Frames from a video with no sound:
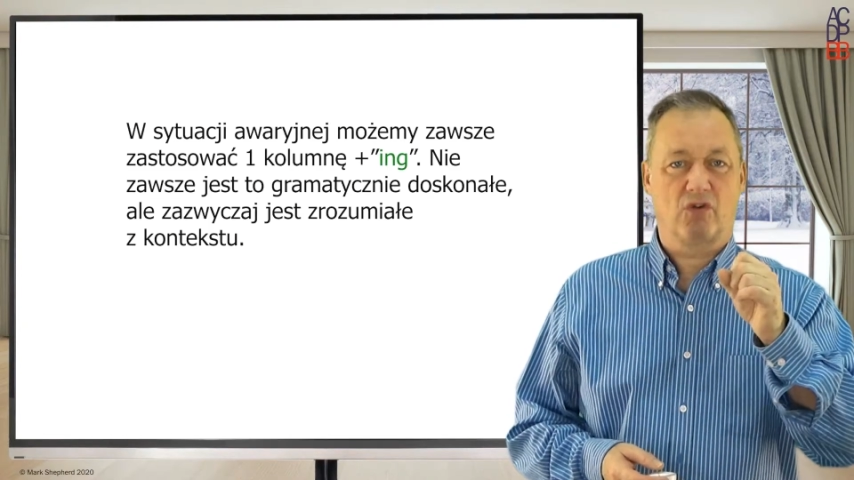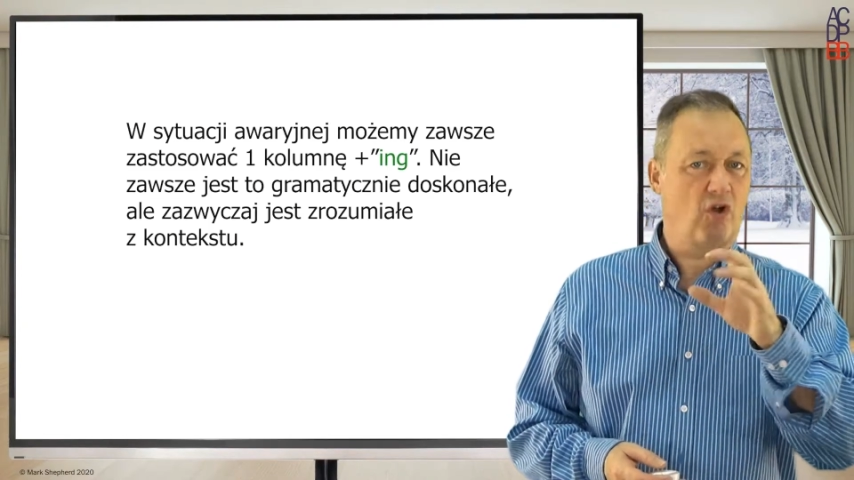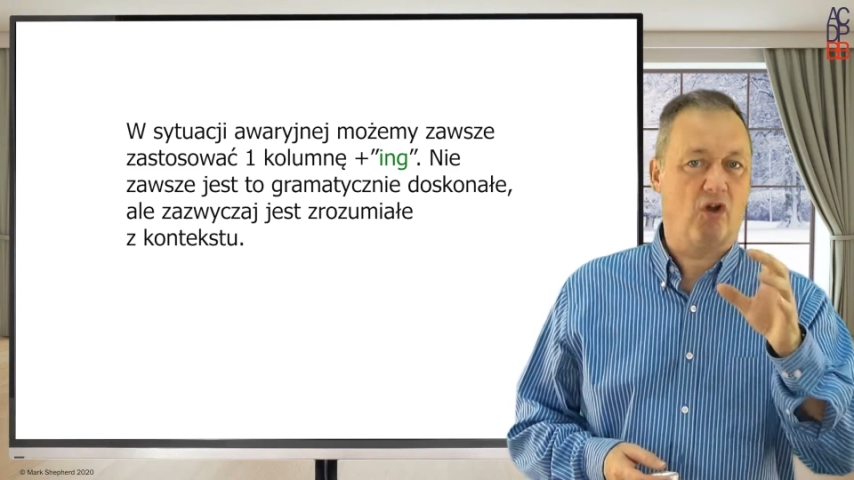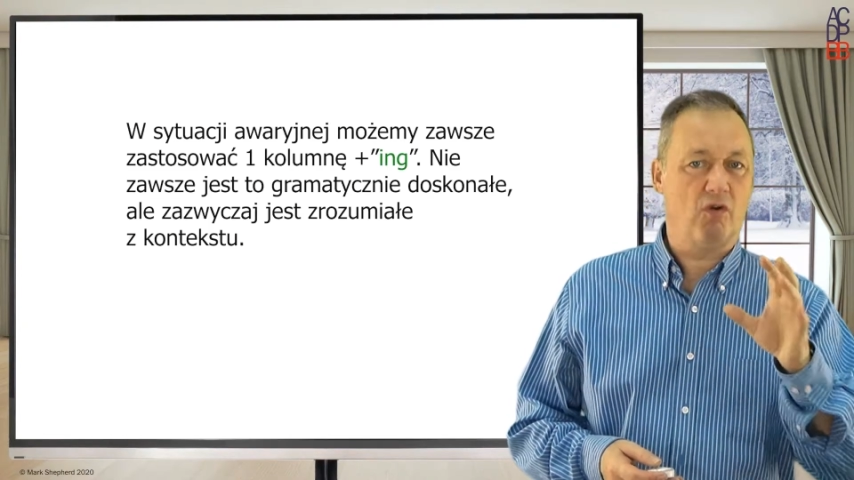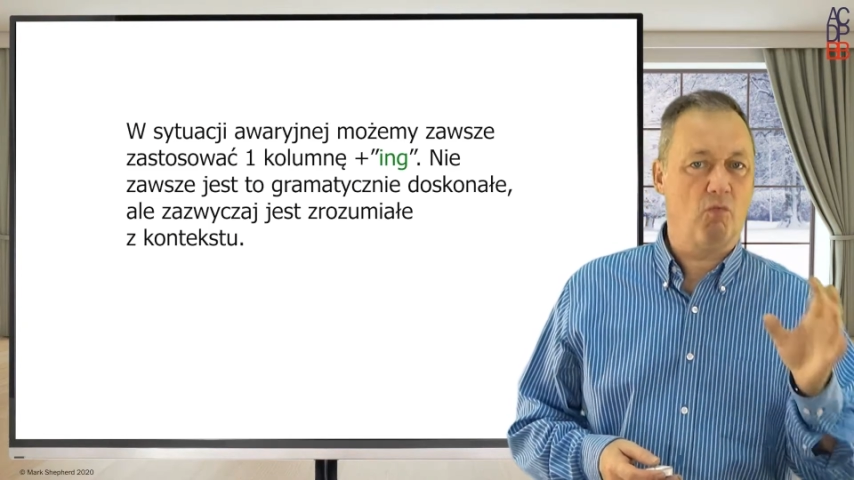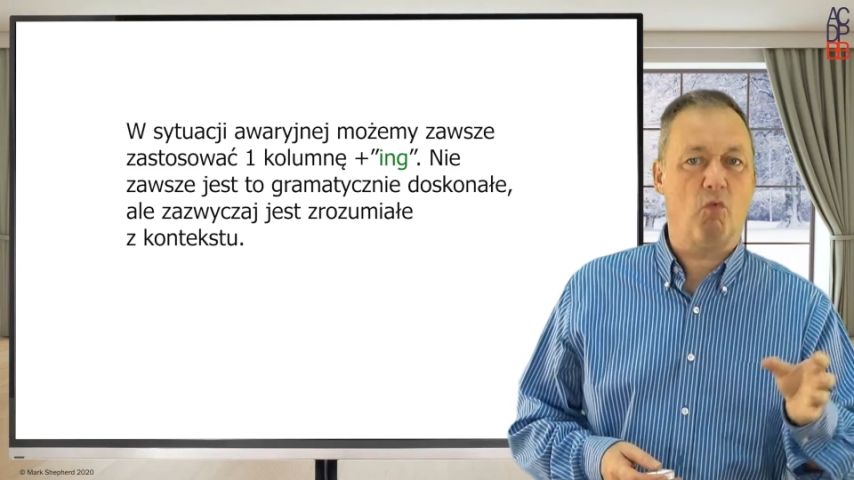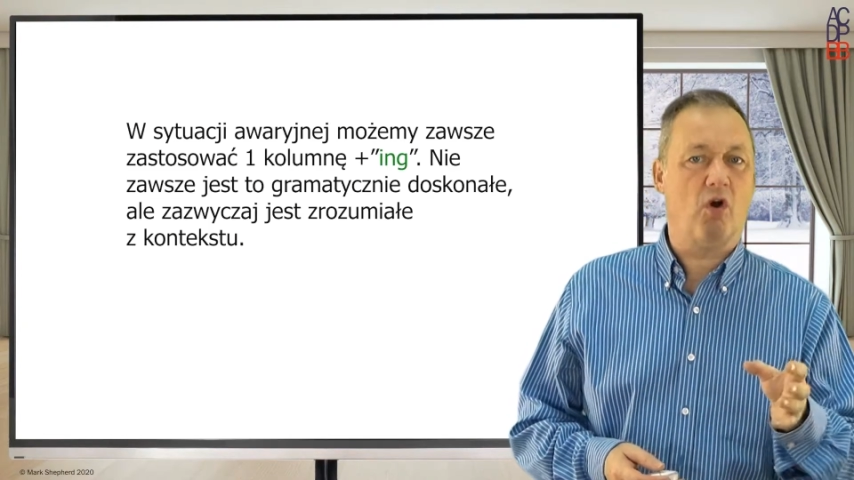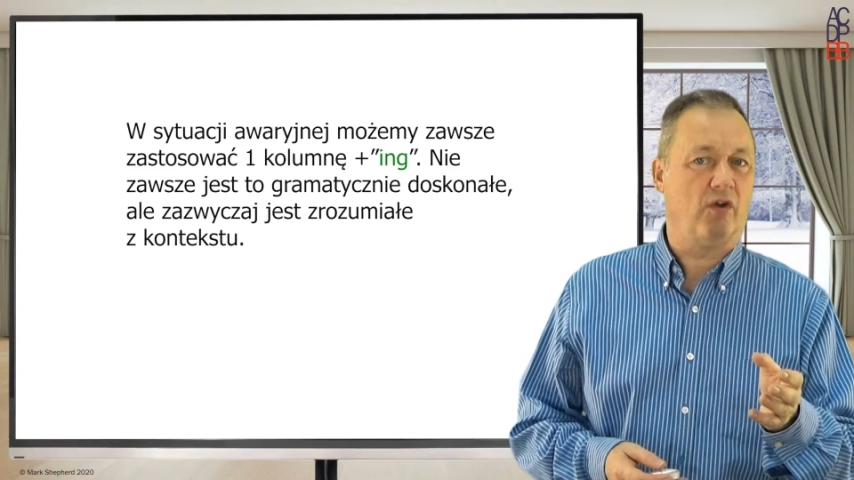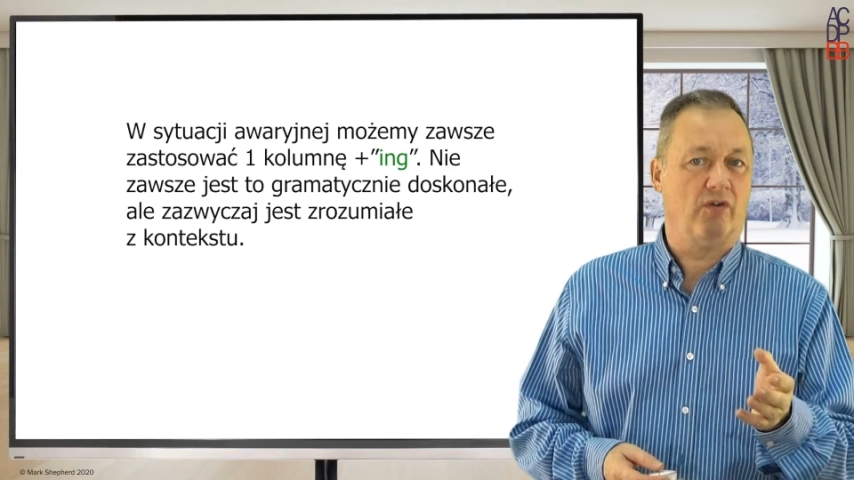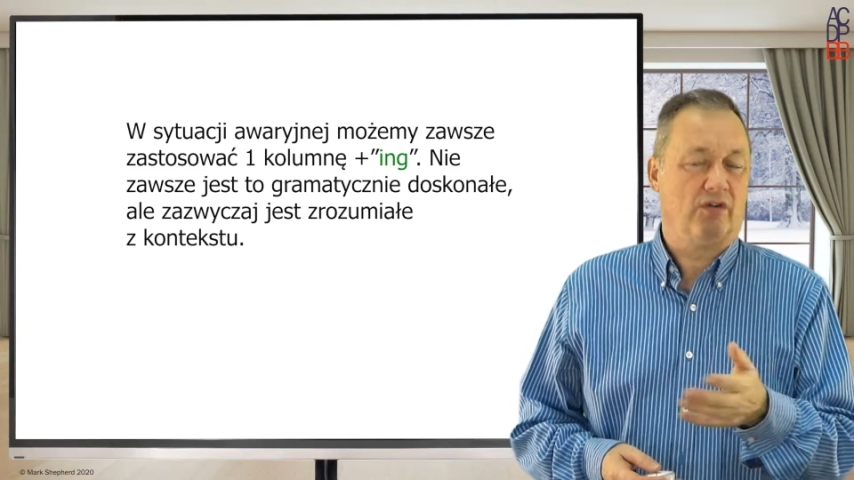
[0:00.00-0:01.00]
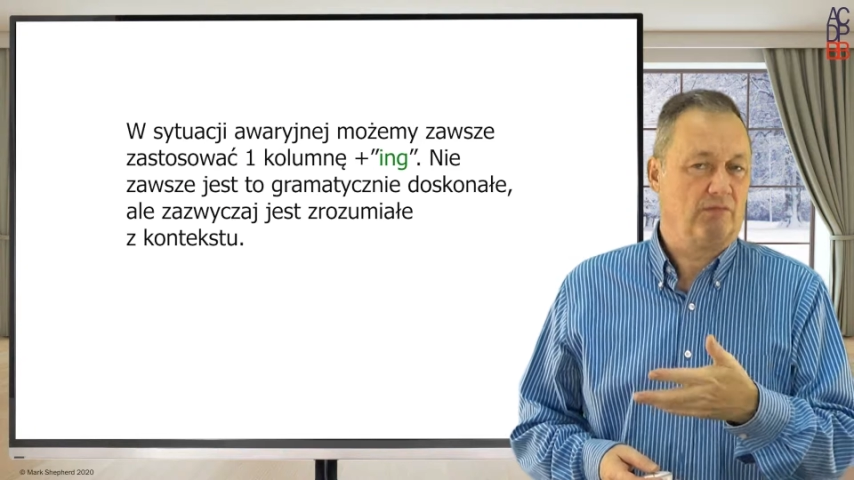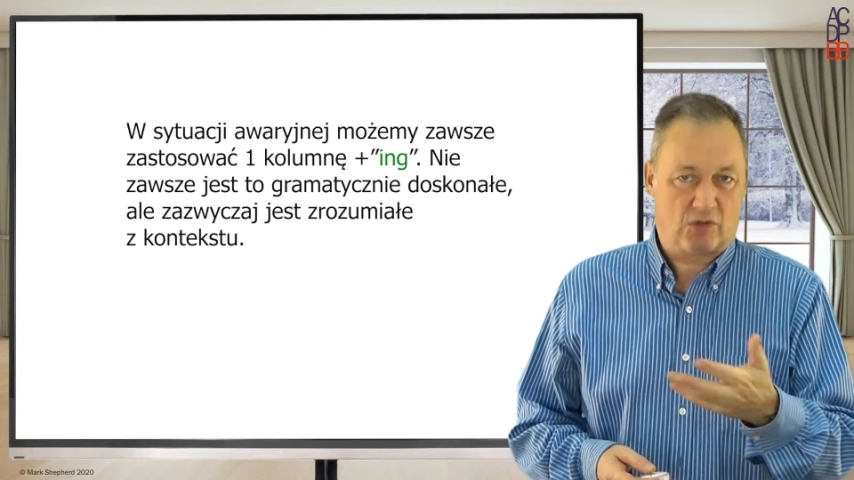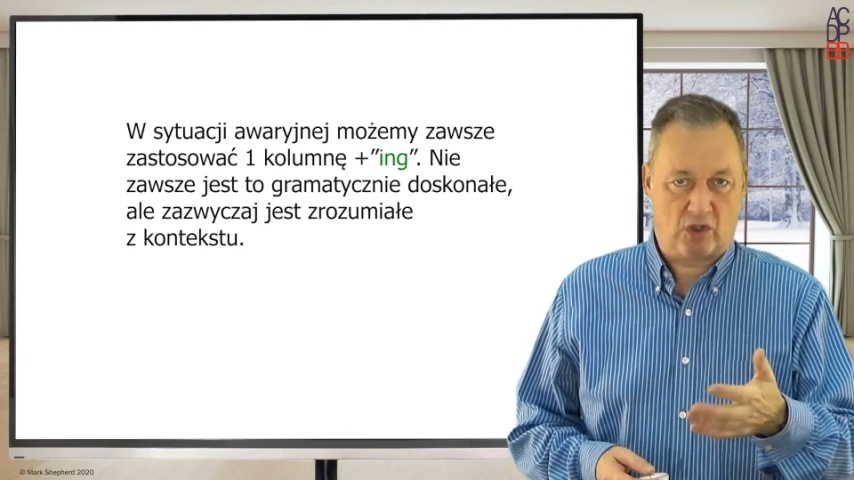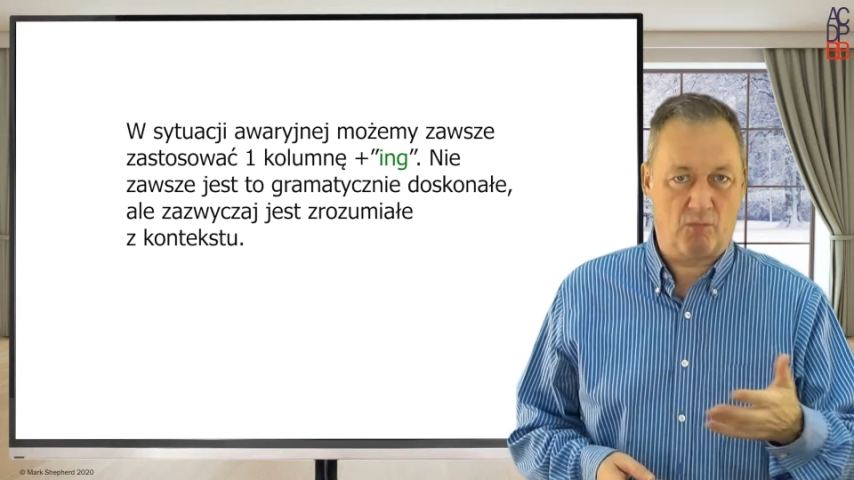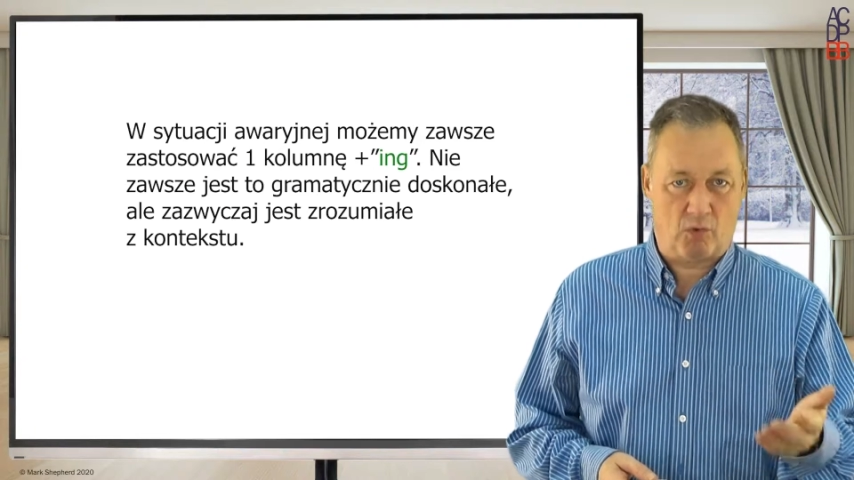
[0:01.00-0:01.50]
column 1
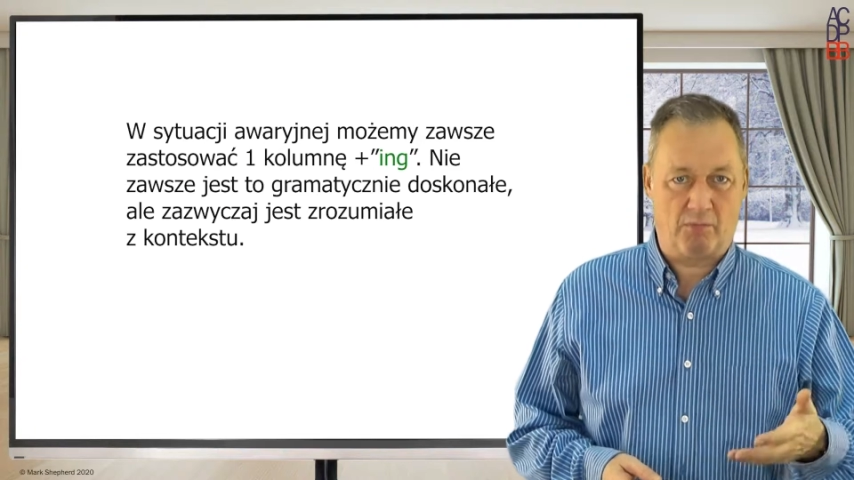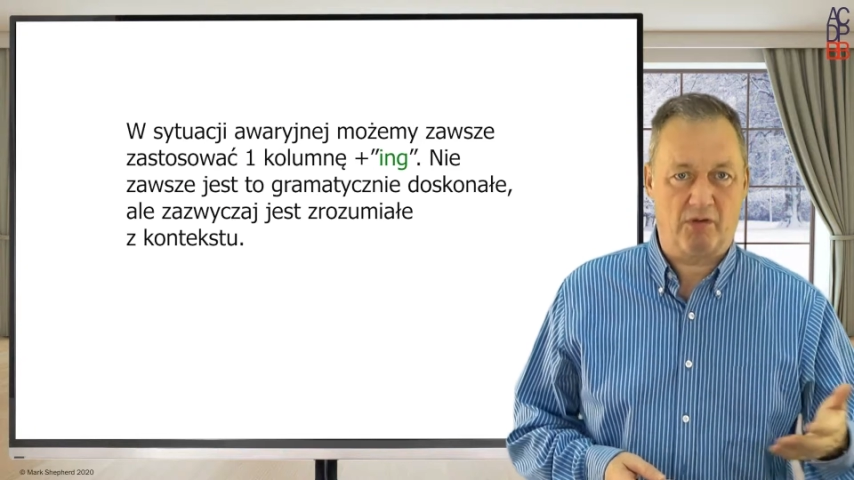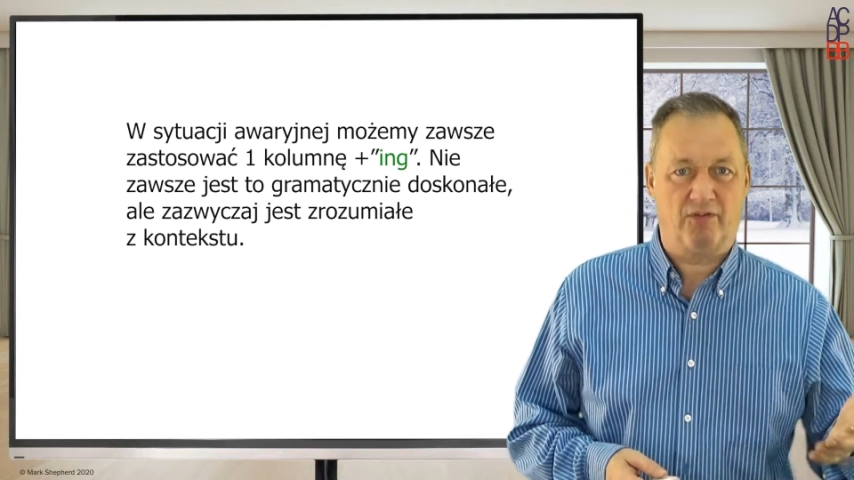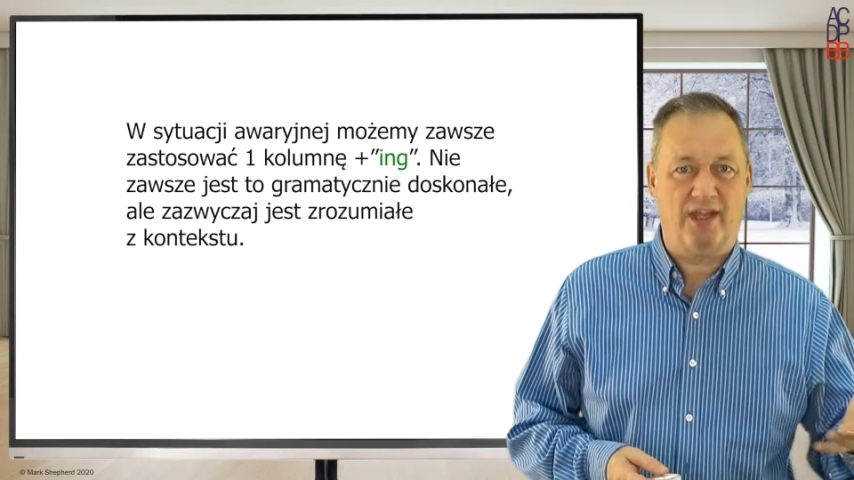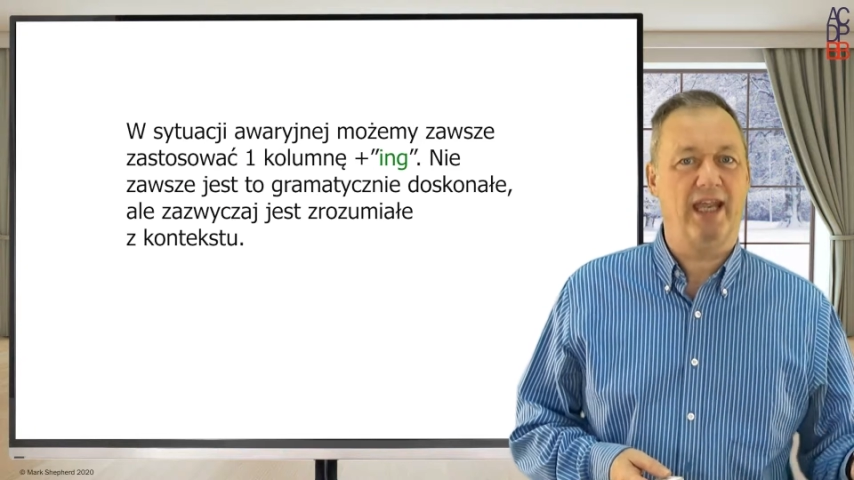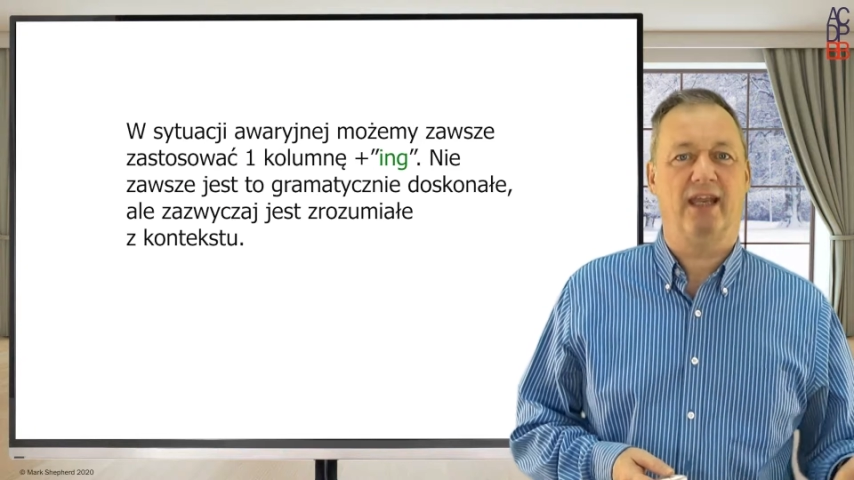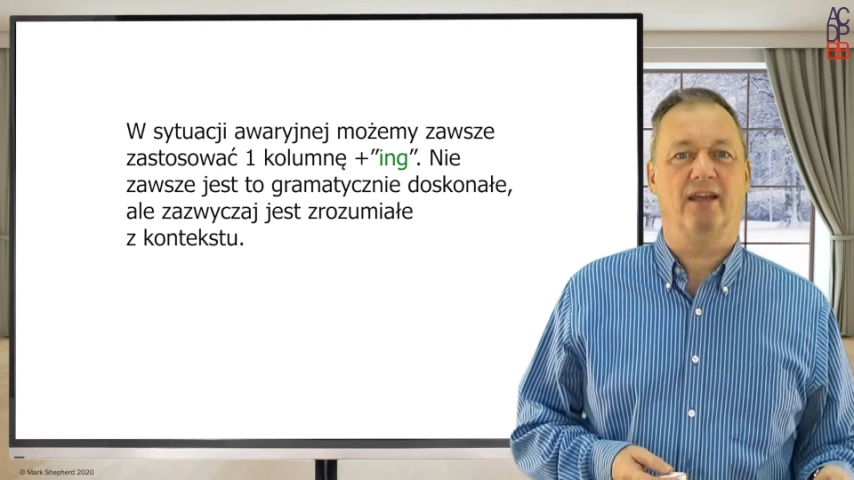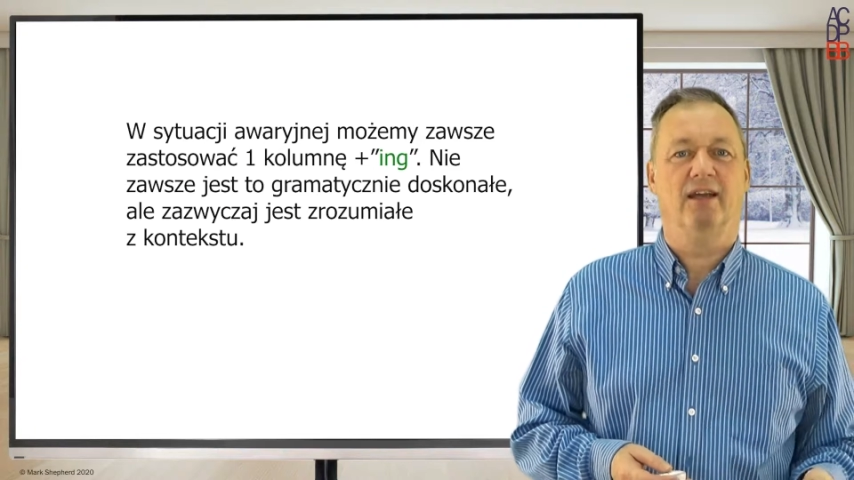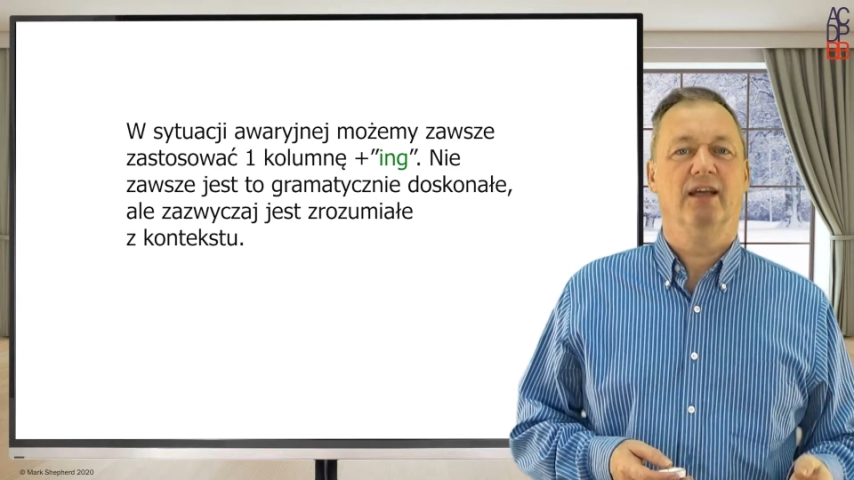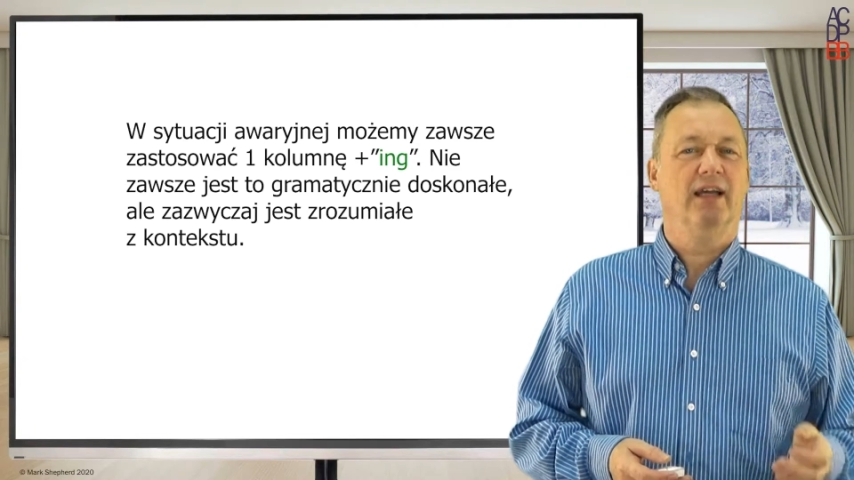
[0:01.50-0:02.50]
plus ing.